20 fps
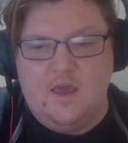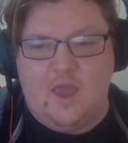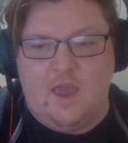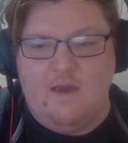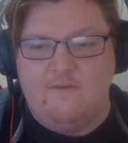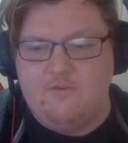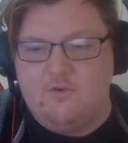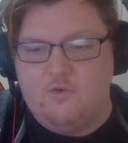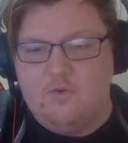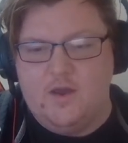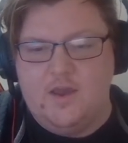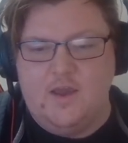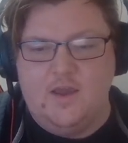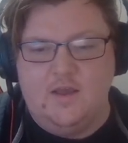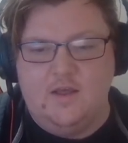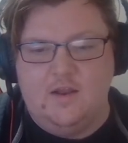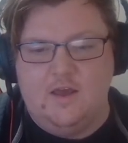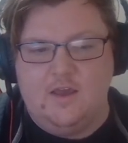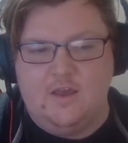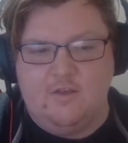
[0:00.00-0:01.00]

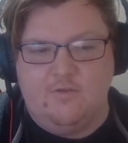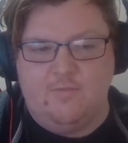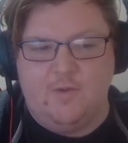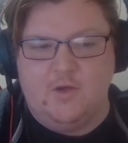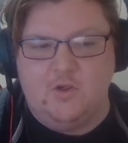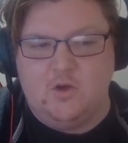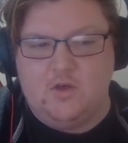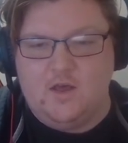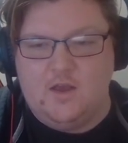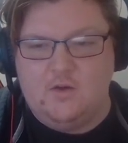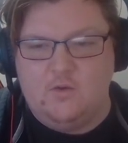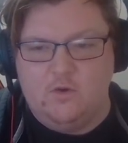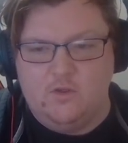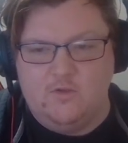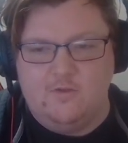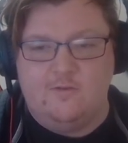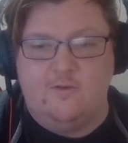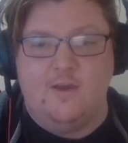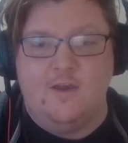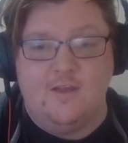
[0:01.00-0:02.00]
heavyweight, like especially like once
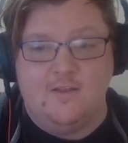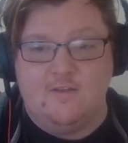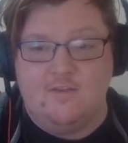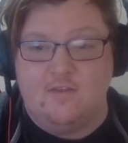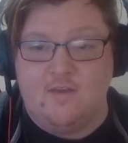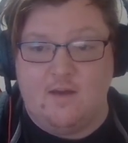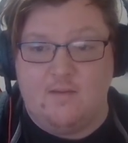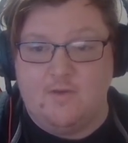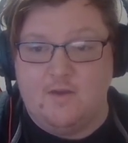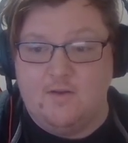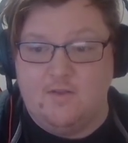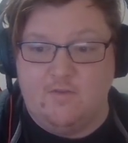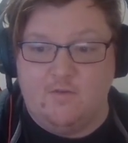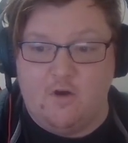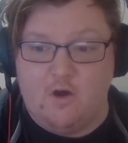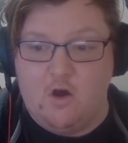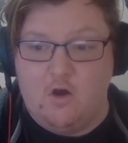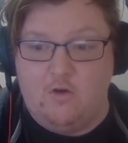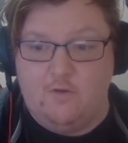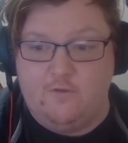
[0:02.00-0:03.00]
you get into the top 10, it's
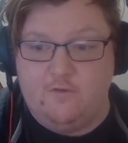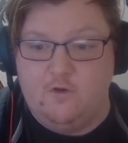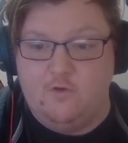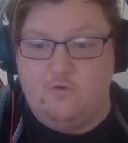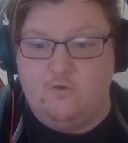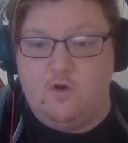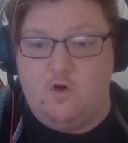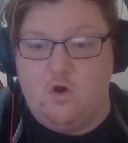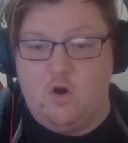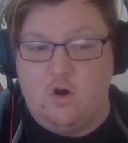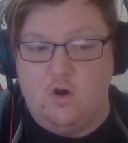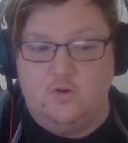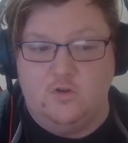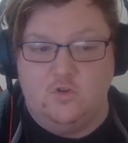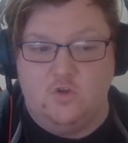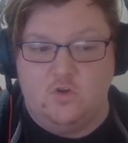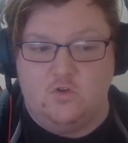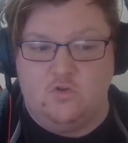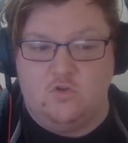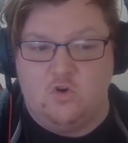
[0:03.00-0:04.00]
also so hard to
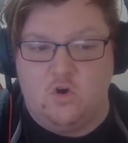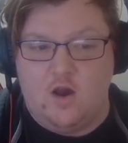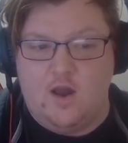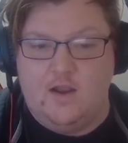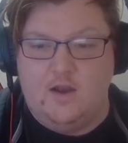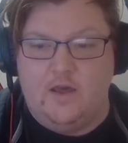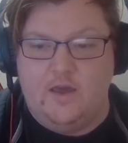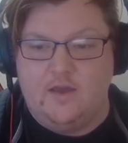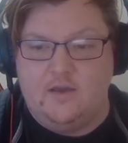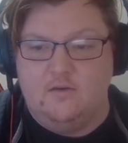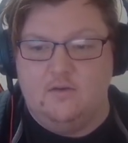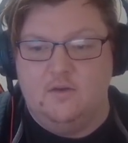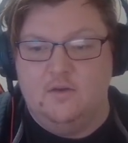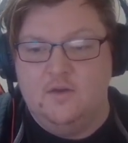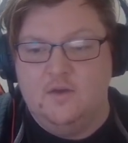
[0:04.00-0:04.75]
just try and like